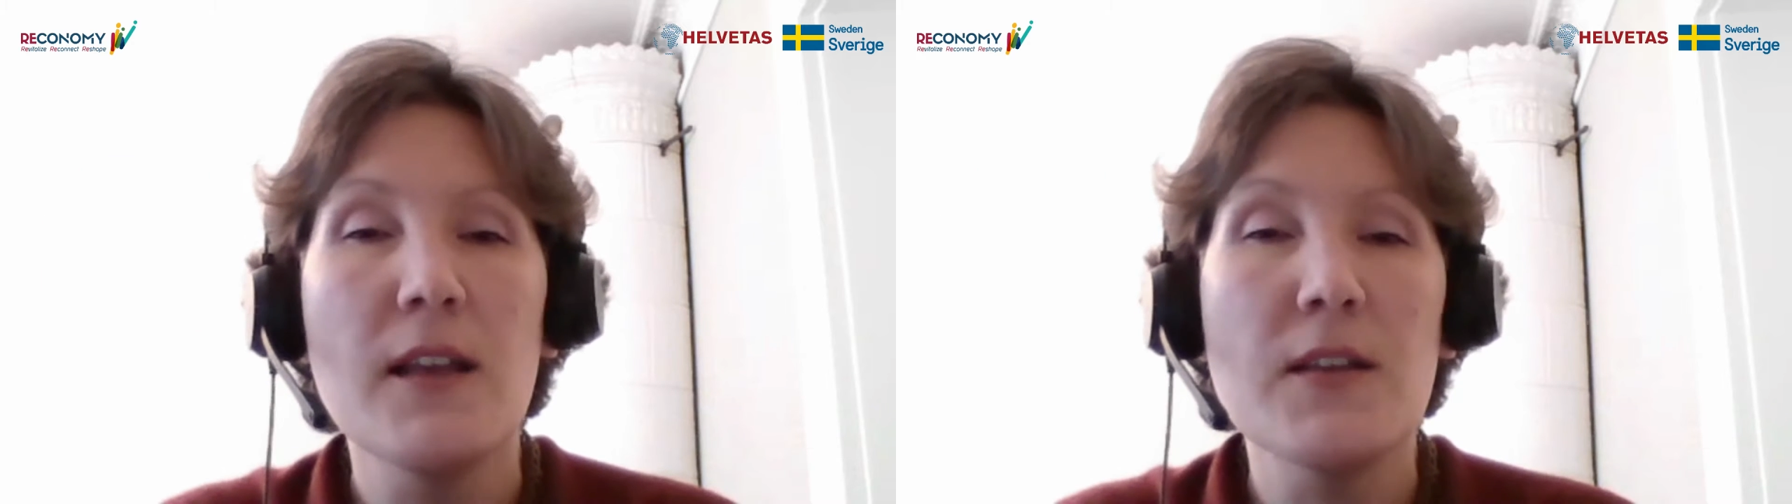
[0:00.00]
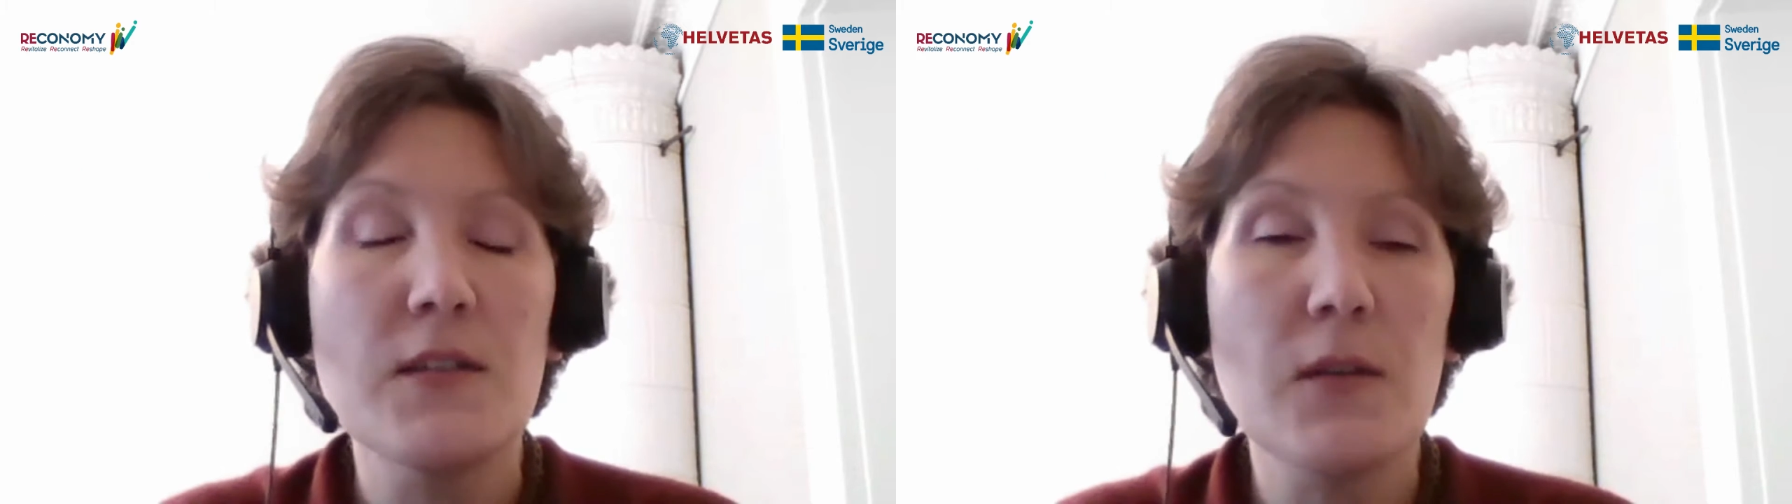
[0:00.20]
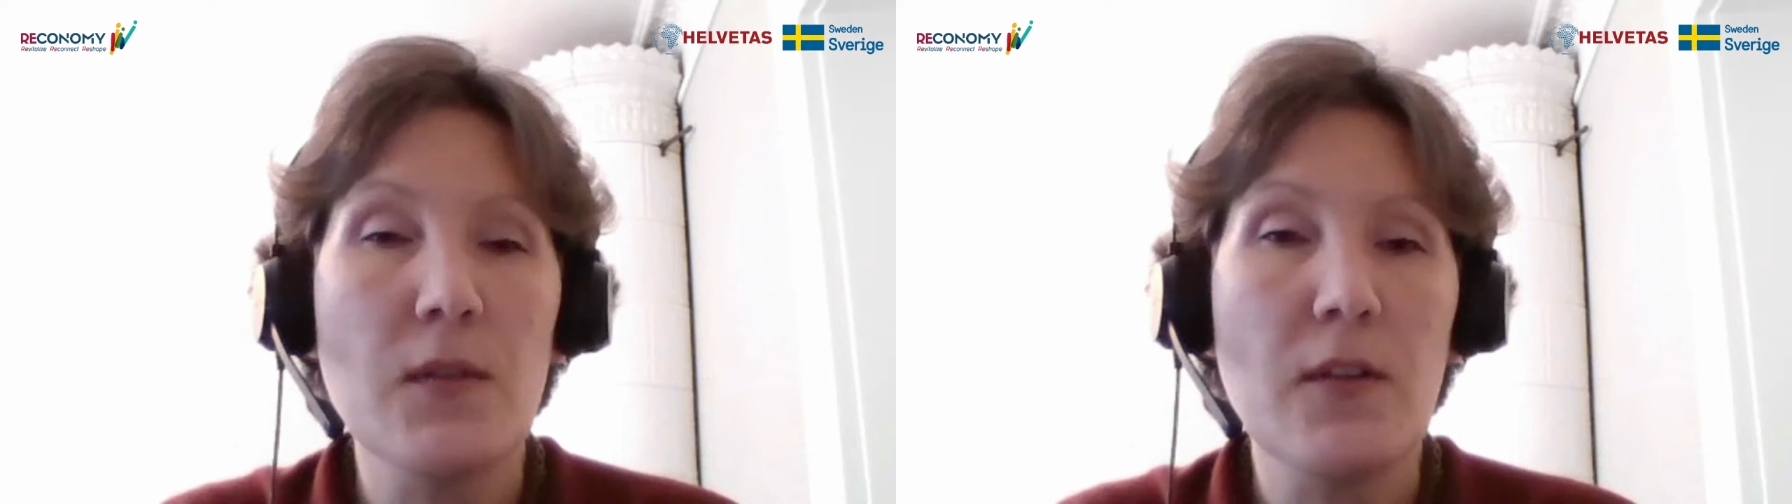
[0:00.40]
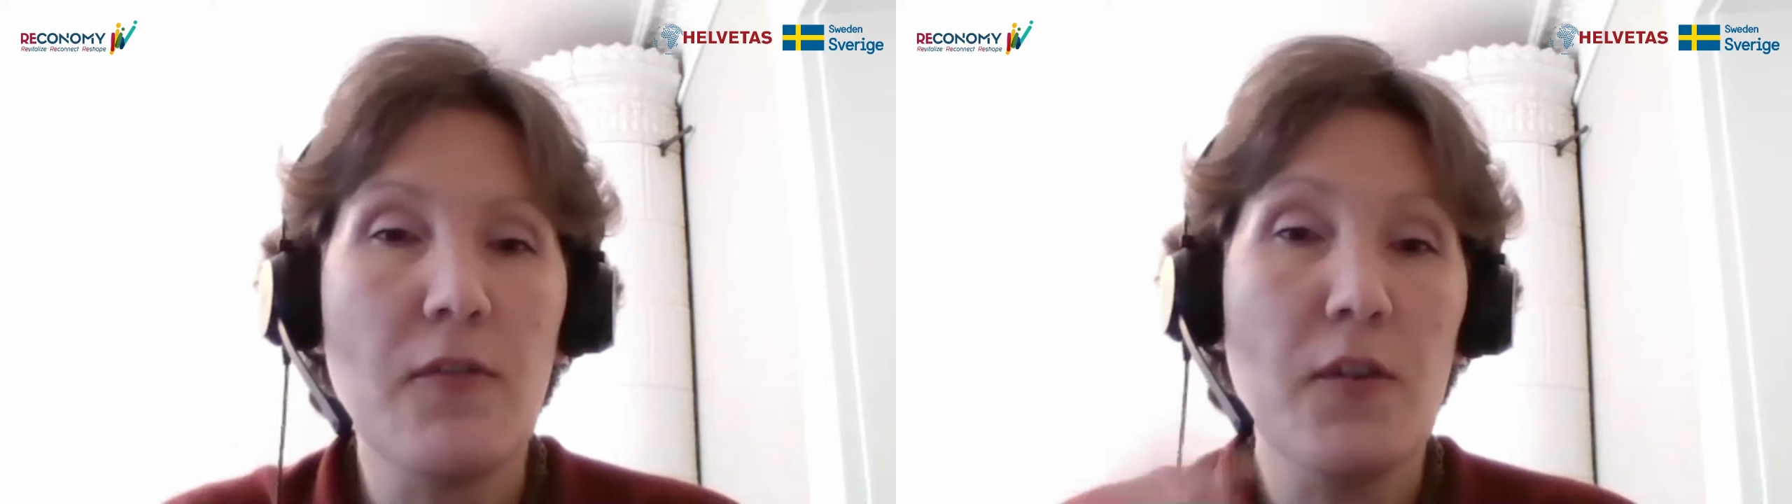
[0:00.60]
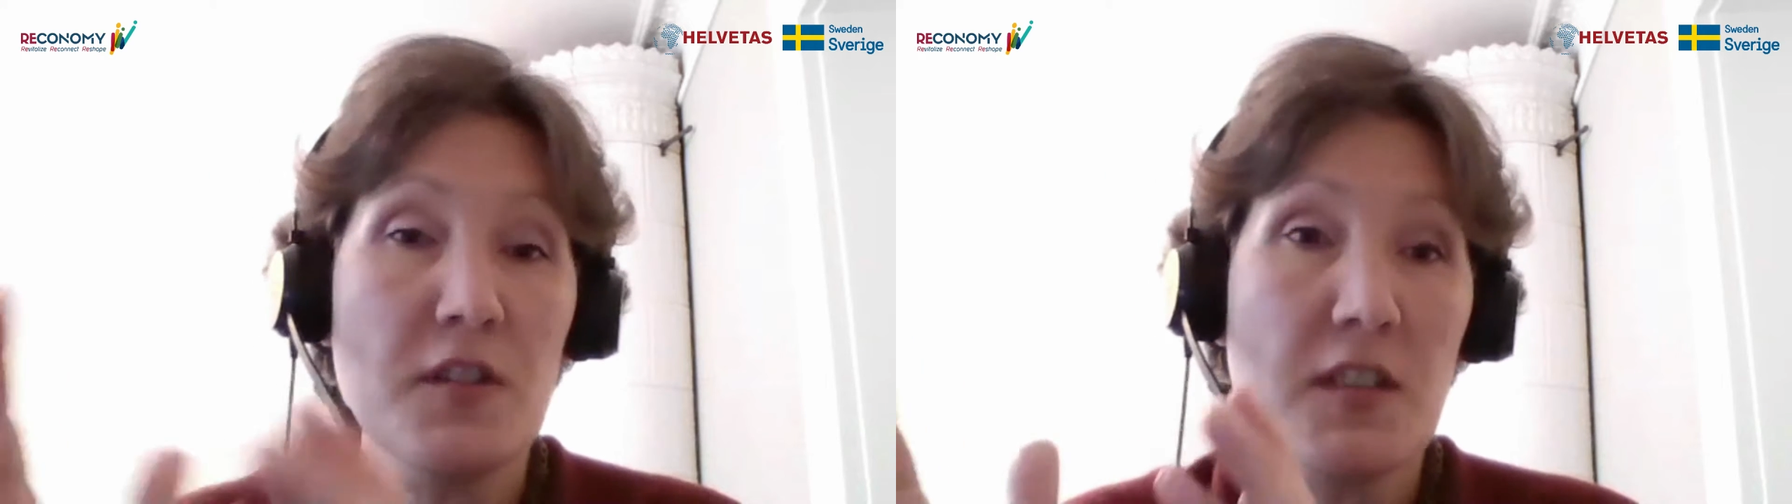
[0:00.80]
So the
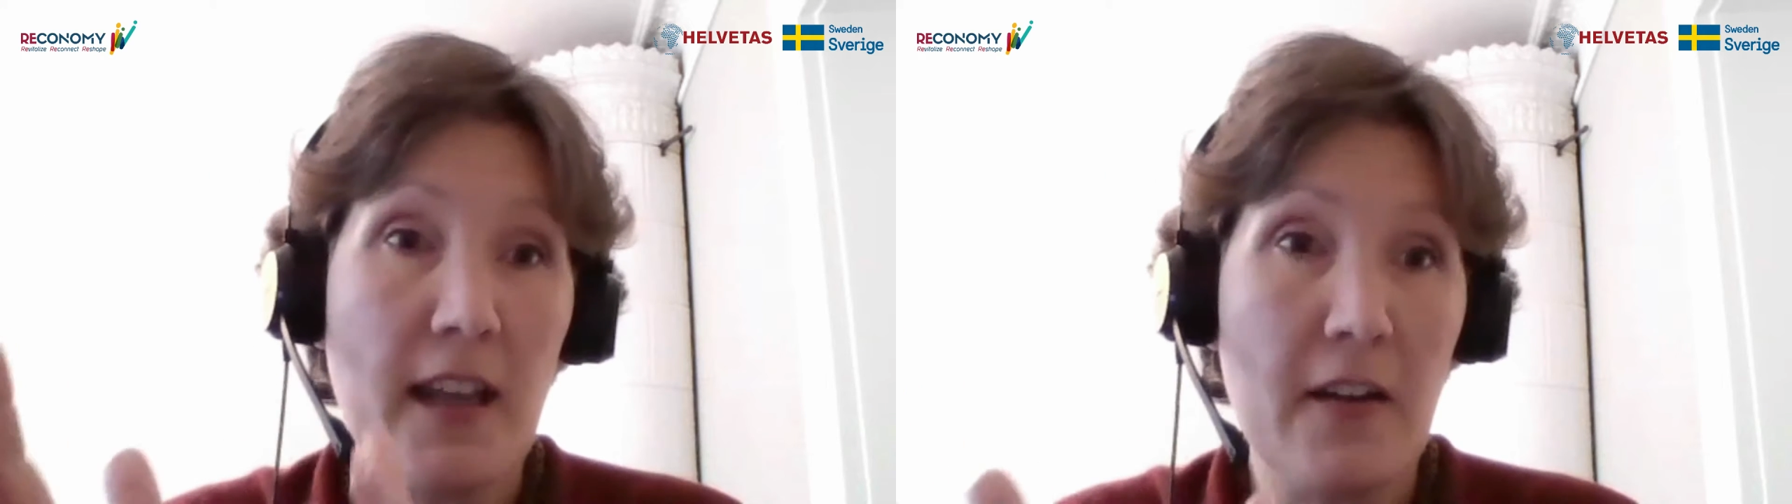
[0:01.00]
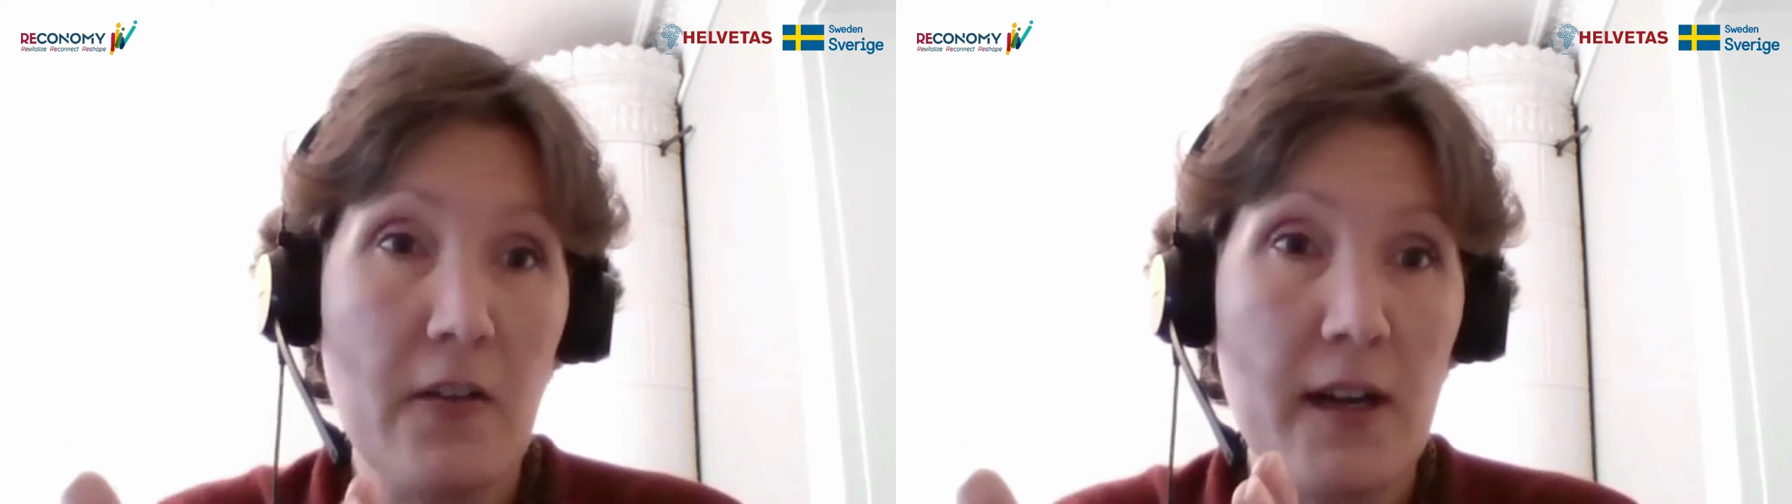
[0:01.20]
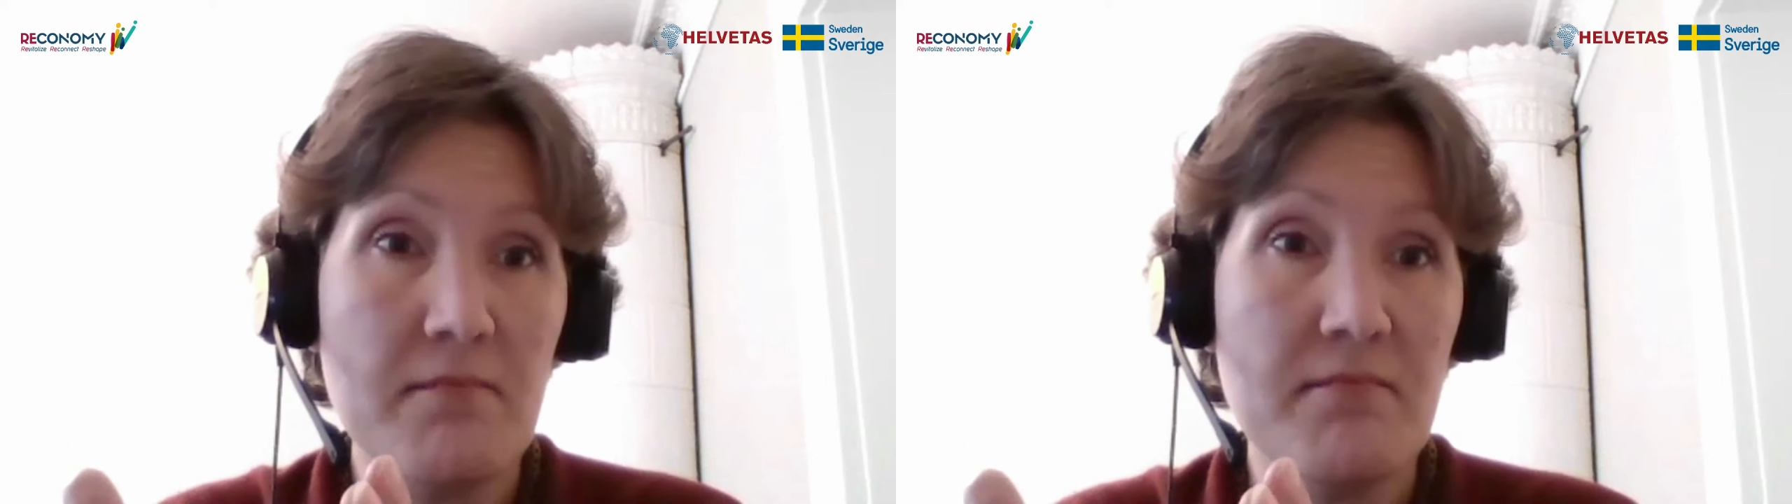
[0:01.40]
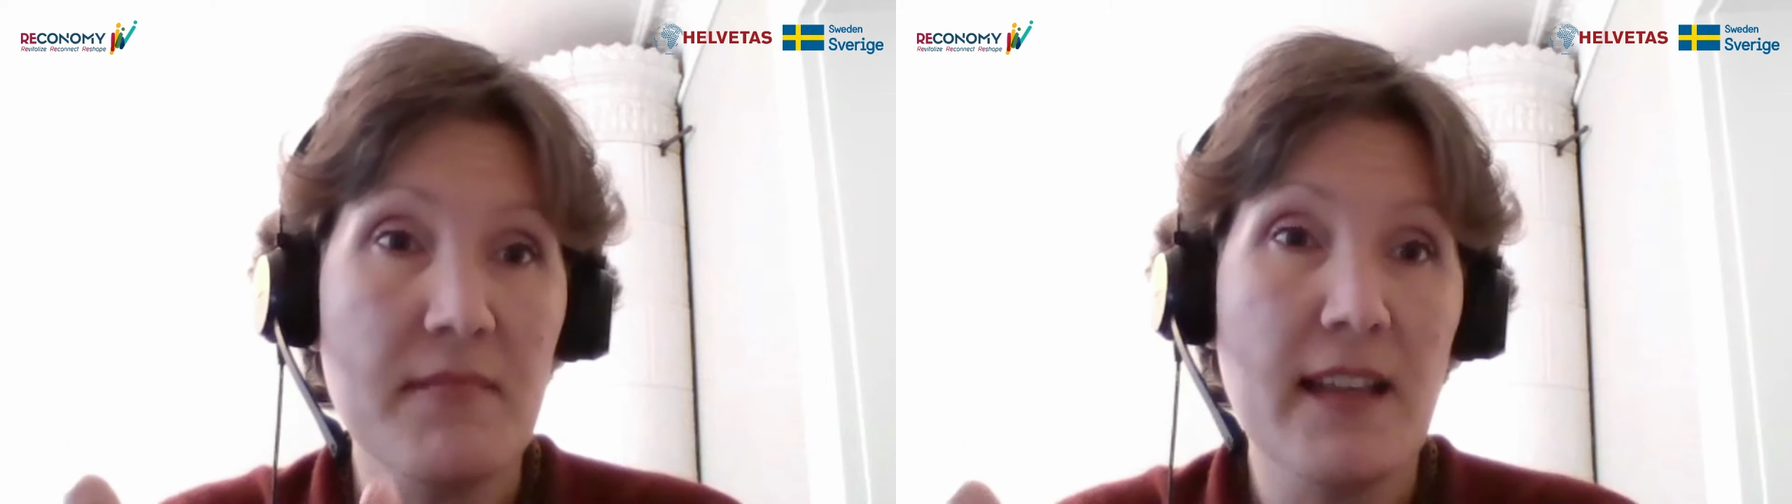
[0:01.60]
first category,